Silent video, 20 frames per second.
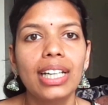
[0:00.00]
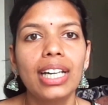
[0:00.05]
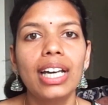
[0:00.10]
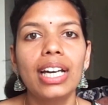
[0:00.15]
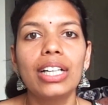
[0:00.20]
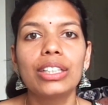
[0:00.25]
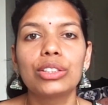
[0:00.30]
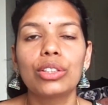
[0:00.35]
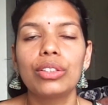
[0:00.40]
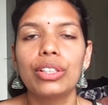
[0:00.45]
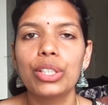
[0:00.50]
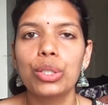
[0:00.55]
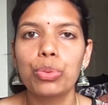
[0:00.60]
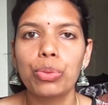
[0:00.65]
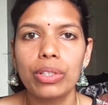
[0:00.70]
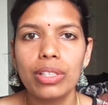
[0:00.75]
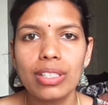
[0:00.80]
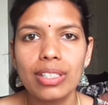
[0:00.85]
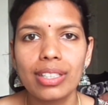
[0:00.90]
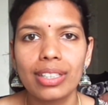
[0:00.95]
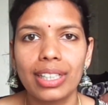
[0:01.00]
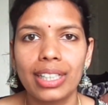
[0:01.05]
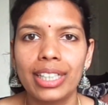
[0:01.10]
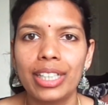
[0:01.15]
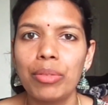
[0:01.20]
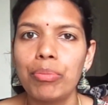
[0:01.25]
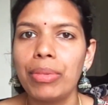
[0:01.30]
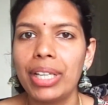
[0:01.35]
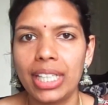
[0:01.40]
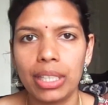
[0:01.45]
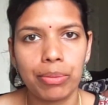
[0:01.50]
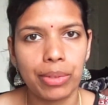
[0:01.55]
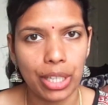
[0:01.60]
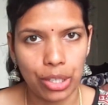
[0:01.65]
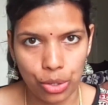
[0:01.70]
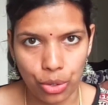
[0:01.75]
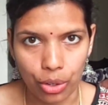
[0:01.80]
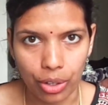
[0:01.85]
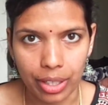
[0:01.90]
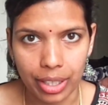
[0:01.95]
So this was a medium
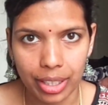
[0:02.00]
restaurant.